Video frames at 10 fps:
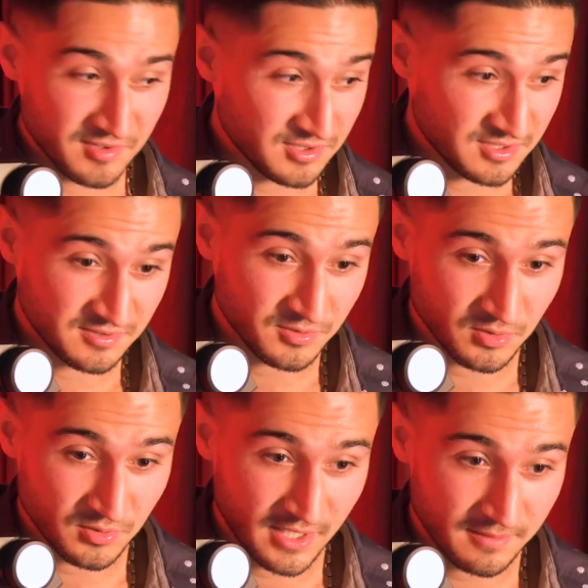There is
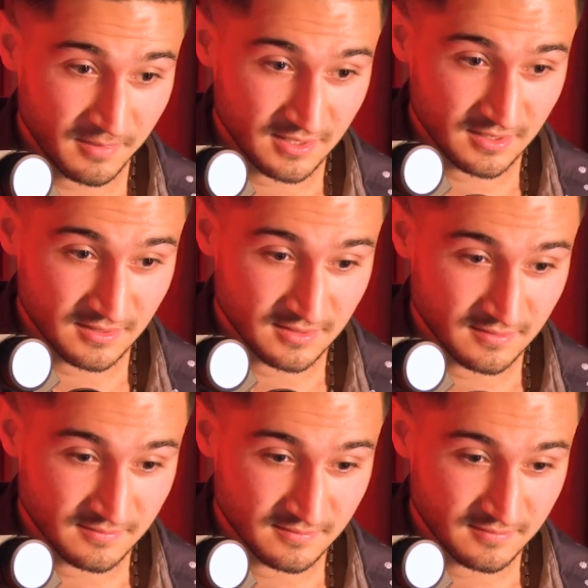no name. I
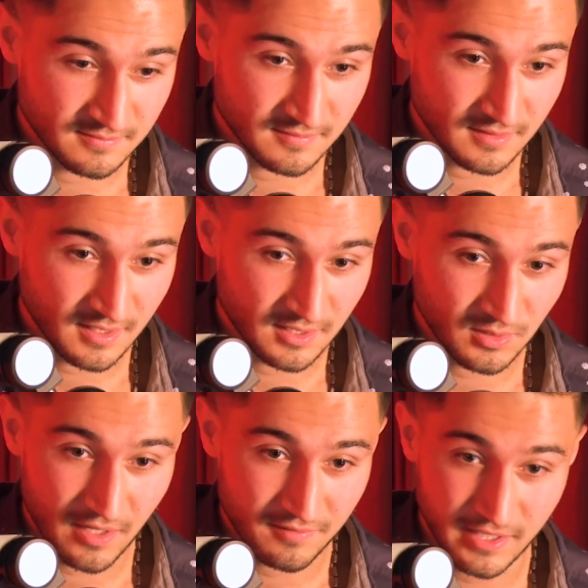don't have a